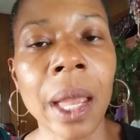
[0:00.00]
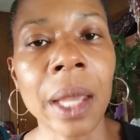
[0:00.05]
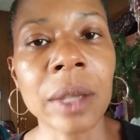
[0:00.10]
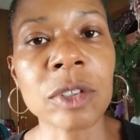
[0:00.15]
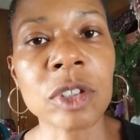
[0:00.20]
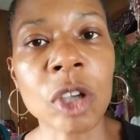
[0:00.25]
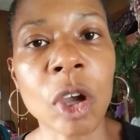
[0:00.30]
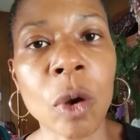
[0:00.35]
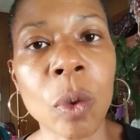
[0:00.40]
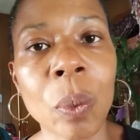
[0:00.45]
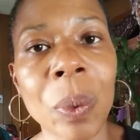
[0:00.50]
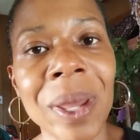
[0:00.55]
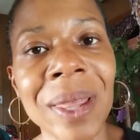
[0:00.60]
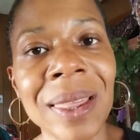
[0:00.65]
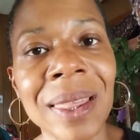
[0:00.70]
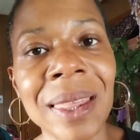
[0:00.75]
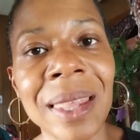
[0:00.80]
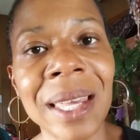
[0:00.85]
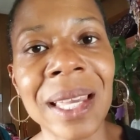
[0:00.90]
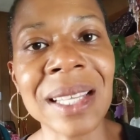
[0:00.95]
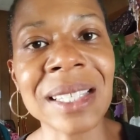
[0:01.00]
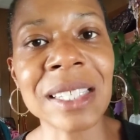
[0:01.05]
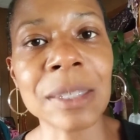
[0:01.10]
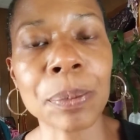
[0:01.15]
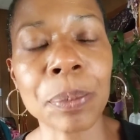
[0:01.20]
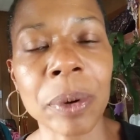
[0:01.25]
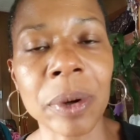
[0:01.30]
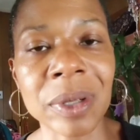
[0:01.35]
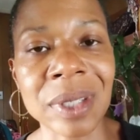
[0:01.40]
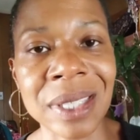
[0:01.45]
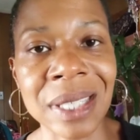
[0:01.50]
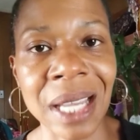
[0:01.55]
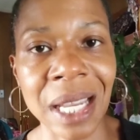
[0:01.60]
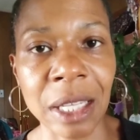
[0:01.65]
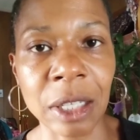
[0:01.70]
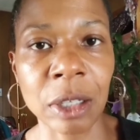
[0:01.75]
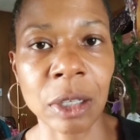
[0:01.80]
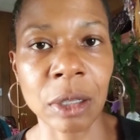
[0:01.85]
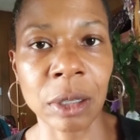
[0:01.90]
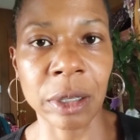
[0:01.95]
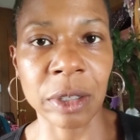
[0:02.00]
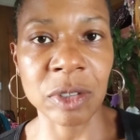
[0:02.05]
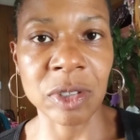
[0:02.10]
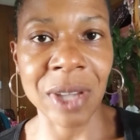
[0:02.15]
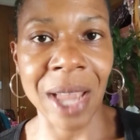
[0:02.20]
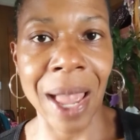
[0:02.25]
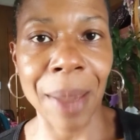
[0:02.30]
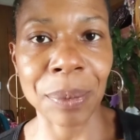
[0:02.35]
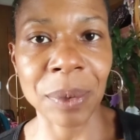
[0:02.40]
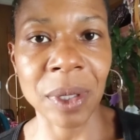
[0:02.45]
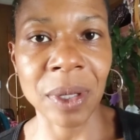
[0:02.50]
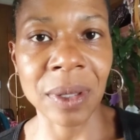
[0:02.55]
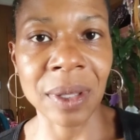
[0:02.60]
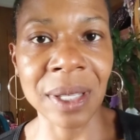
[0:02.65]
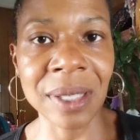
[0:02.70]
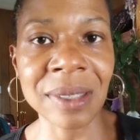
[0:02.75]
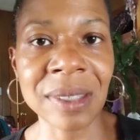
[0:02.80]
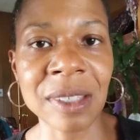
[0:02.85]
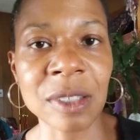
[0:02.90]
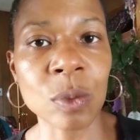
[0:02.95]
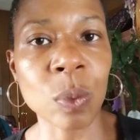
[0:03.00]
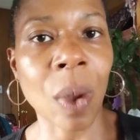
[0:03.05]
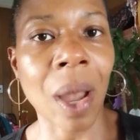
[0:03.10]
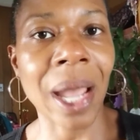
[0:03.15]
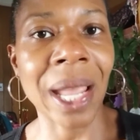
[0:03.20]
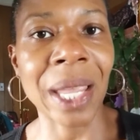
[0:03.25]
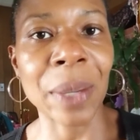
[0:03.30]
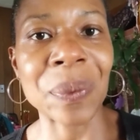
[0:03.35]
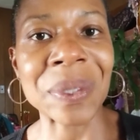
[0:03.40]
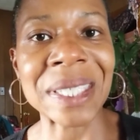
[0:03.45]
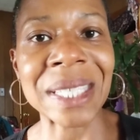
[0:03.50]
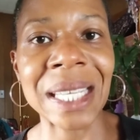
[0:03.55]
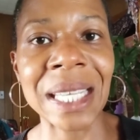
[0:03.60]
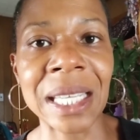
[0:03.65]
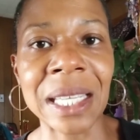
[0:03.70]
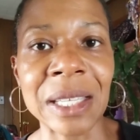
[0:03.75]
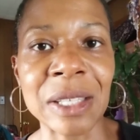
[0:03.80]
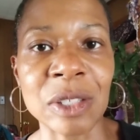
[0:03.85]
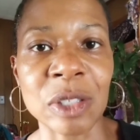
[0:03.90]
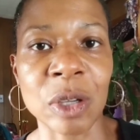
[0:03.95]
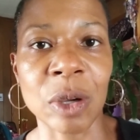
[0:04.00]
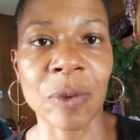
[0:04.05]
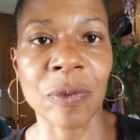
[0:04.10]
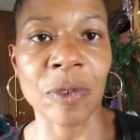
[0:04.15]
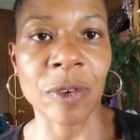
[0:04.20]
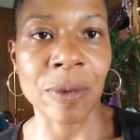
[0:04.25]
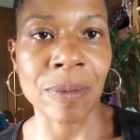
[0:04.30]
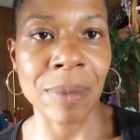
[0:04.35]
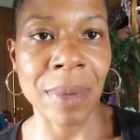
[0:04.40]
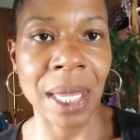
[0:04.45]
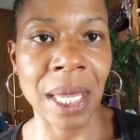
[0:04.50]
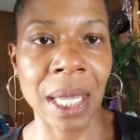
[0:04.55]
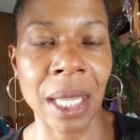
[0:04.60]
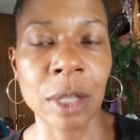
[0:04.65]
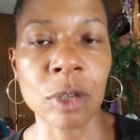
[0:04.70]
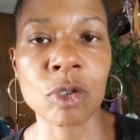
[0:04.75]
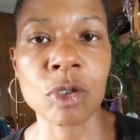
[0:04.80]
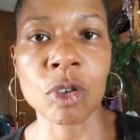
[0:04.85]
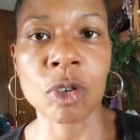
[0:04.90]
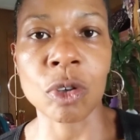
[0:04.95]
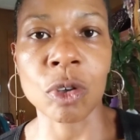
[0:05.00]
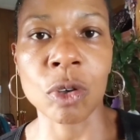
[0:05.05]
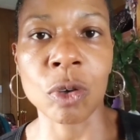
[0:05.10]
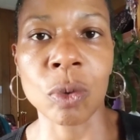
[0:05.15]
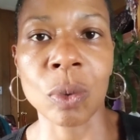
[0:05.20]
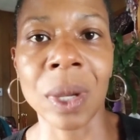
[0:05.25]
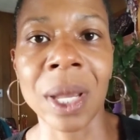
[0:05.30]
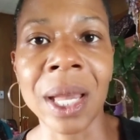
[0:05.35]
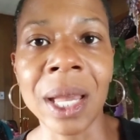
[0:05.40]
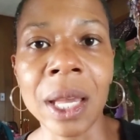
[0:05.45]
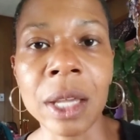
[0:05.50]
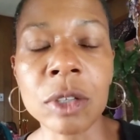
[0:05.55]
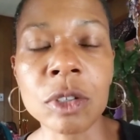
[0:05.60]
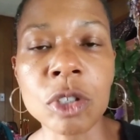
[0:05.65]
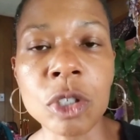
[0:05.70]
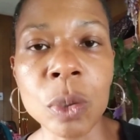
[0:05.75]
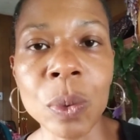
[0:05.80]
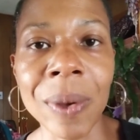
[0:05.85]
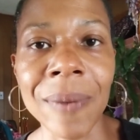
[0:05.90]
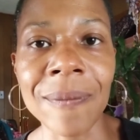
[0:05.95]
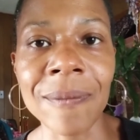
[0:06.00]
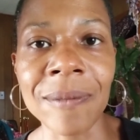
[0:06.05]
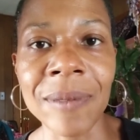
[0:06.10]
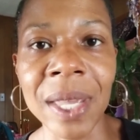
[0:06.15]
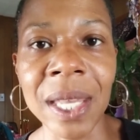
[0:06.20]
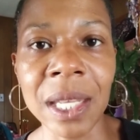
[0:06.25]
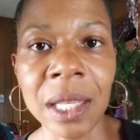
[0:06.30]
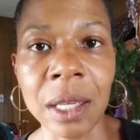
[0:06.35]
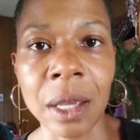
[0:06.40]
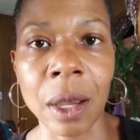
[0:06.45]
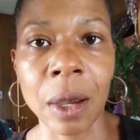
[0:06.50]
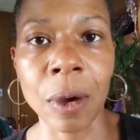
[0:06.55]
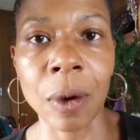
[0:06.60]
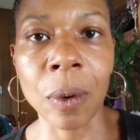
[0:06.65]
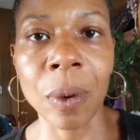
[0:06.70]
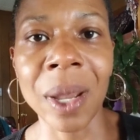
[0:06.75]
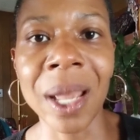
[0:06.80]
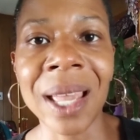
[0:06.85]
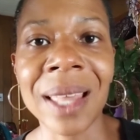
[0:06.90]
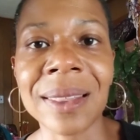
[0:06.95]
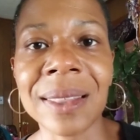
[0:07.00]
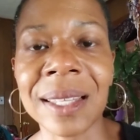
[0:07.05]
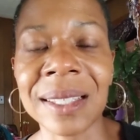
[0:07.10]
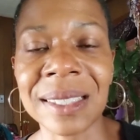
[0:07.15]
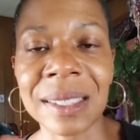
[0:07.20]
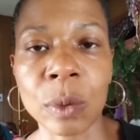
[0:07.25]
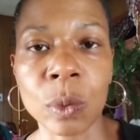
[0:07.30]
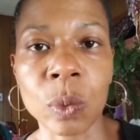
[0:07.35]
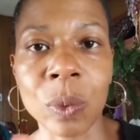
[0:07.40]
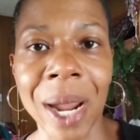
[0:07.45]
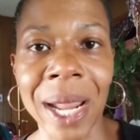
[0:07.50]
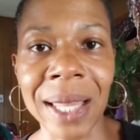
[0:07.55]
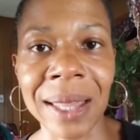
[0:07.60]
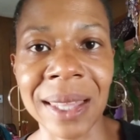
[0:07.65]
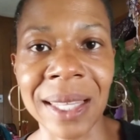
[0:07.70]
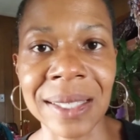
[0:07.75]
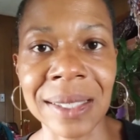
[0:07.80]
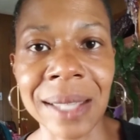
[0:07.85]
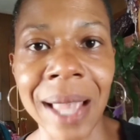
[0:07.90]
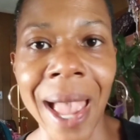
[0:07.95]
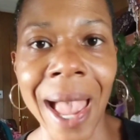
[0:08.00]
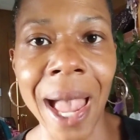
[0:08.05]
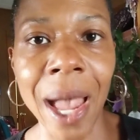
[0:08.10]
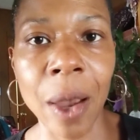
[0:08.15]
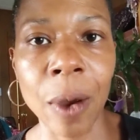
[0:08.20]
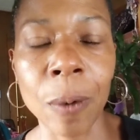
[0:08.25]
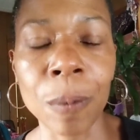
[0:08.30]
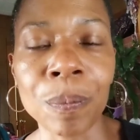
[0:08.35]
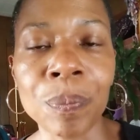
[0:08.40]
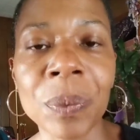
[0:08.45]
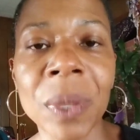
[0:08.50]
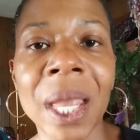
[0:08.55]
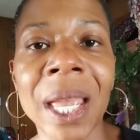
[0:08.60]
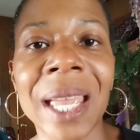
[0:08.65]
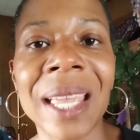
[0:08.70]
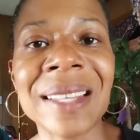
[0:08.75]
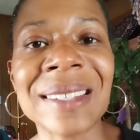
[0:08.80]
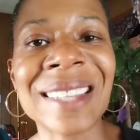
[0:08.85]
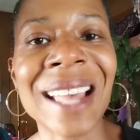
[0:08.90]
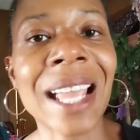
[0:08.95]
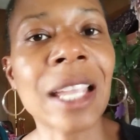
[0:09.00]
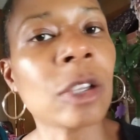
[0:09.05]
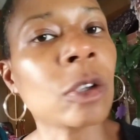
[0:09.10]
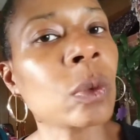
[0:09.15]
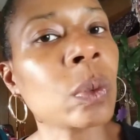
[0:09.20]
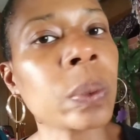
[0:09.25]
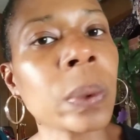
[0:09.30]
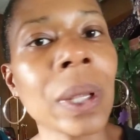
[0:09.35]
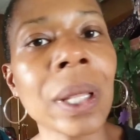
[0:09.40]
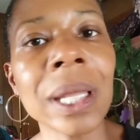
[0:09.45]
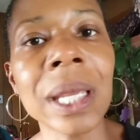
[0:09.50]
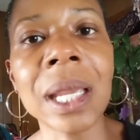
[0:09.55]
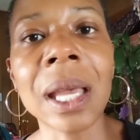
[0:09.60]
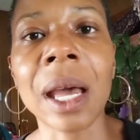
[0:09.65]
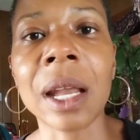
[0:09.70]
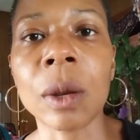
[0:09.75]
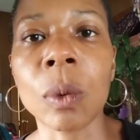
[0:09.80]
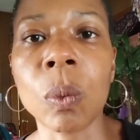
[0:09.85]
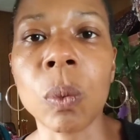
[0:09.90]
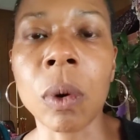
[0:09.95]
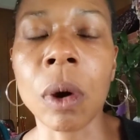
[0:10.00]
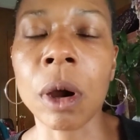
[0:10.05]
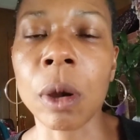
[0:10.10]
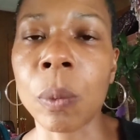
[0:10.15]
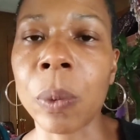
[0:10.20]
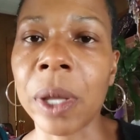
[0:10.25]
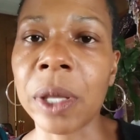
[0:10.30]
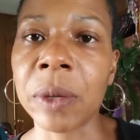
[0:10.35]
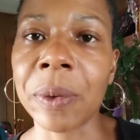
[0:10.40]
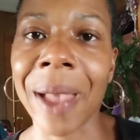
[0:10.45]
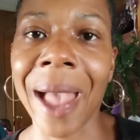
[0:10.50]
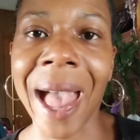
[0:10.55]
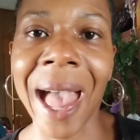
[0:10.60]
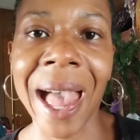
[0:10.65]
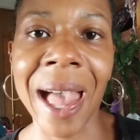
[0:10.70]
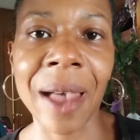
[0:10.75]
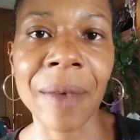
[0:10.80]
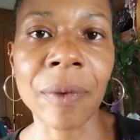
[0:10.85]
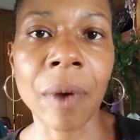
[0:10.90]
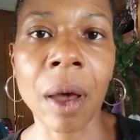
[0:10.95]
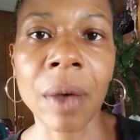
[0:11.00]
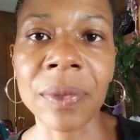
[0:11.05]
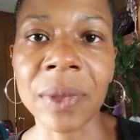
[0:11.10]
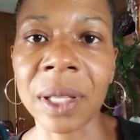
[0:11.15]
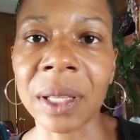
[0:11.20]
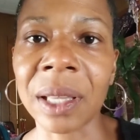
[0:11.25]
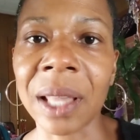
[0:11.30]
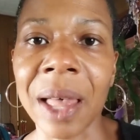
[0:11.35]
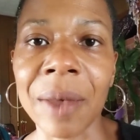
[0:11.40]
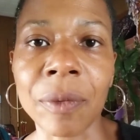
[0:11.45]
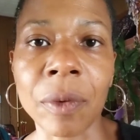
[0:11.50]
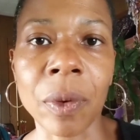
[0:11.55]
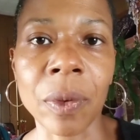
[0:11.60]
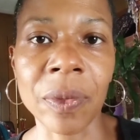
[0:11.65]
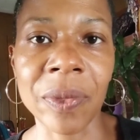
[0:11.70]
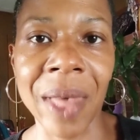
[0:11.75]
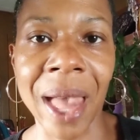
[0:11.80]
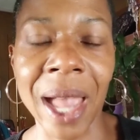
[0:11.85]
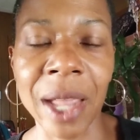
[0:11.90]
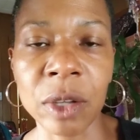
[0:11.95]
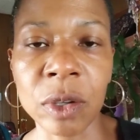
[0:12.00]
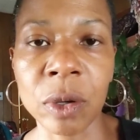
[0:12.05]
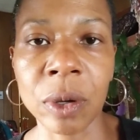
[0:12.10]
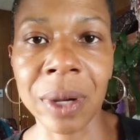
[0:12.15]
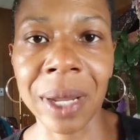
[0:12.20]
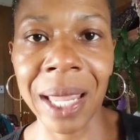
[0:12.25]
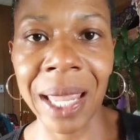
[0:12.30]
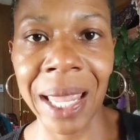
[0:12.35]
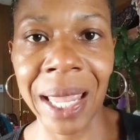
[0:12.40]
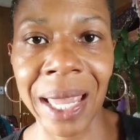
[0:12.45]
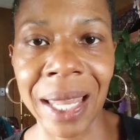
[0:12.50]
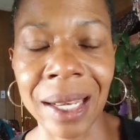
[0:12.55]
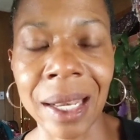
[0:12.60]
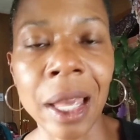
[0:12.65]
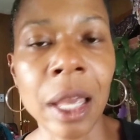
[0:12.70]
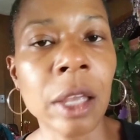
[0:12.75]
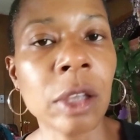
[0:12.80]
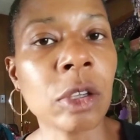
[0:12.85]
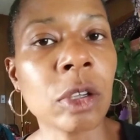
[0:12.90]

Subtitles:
So with this particular chapter, this is why it was easier for me to do a video than to write this out, is that you really got to work what you have on the level that you're in.